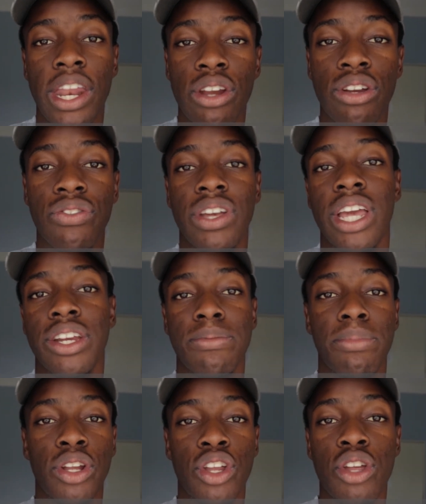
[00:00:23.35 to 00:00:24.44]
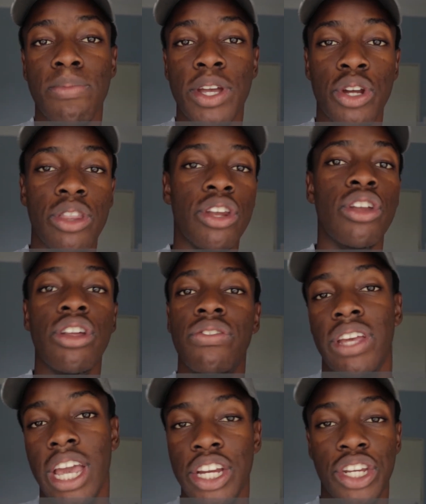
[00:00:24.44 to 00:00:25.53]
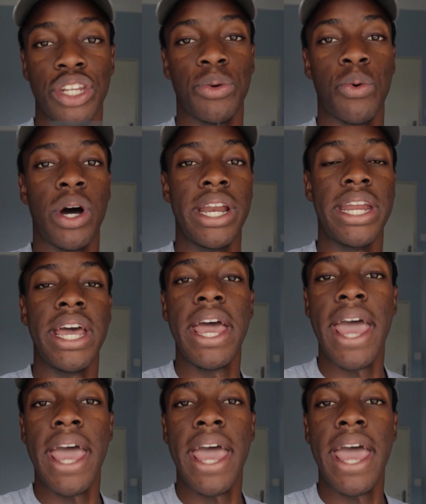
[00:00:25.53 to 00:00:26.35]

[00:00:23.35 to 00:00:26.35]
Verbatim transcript: that notification bell so you may join the notification squad